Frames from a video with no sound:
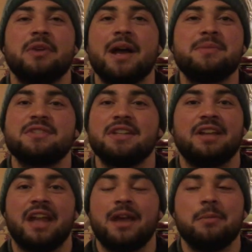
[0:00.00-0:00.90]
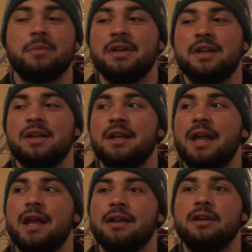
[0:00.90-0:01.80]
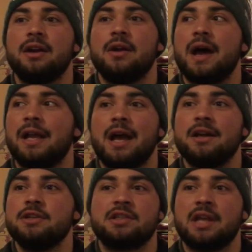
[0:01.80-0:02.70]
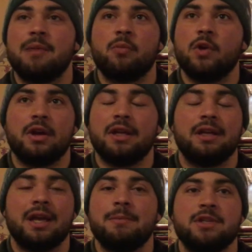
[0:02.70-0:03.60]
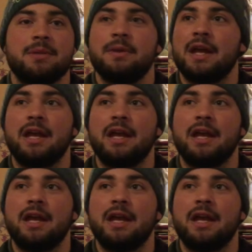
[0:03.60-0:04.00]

reps in camp, and, you know, I kind of just kept working, kept chipping.